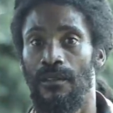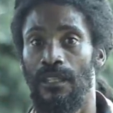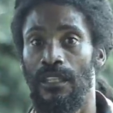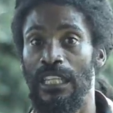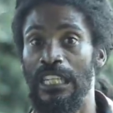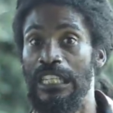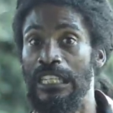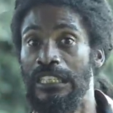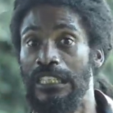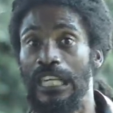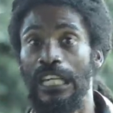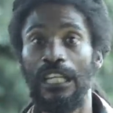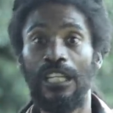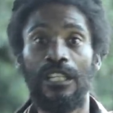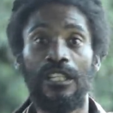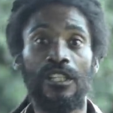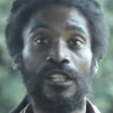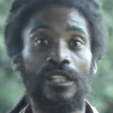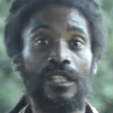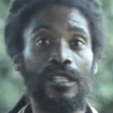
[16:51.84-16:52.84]

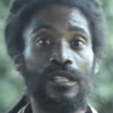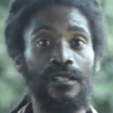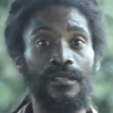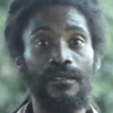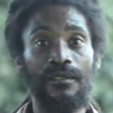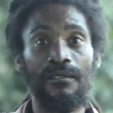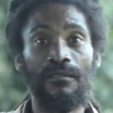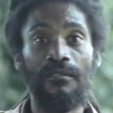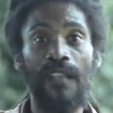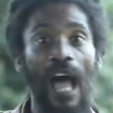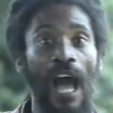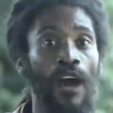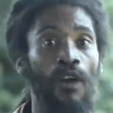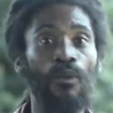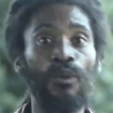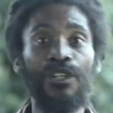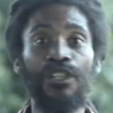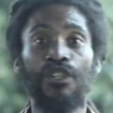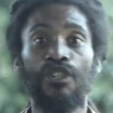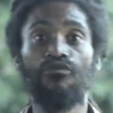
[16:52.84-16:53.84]
edicts,
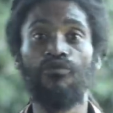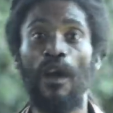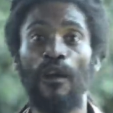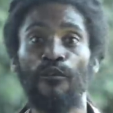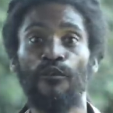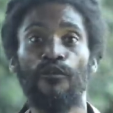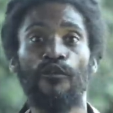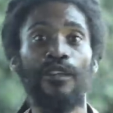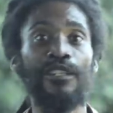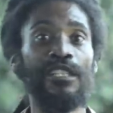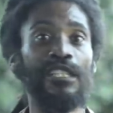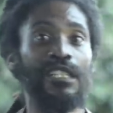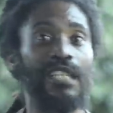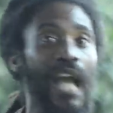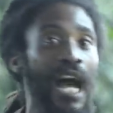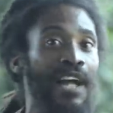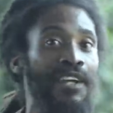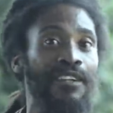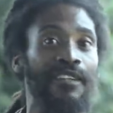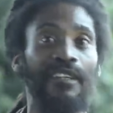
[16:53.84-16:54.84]
language, reference,
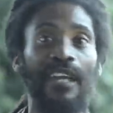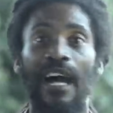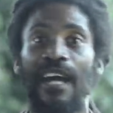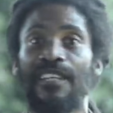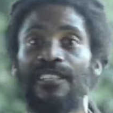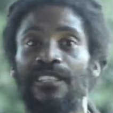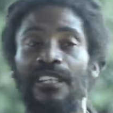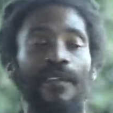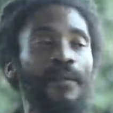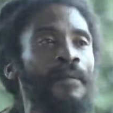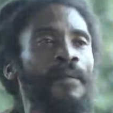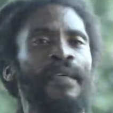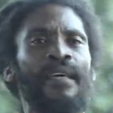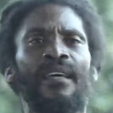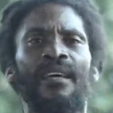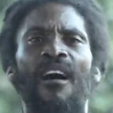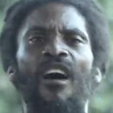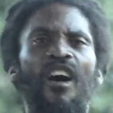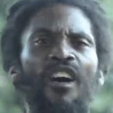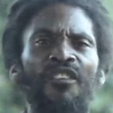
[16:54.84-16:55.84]
canonized,
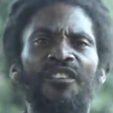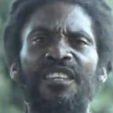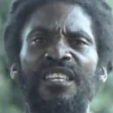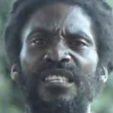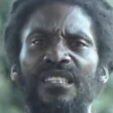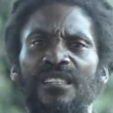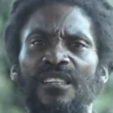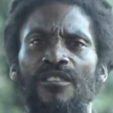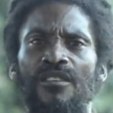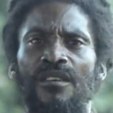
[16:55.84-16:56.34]
all these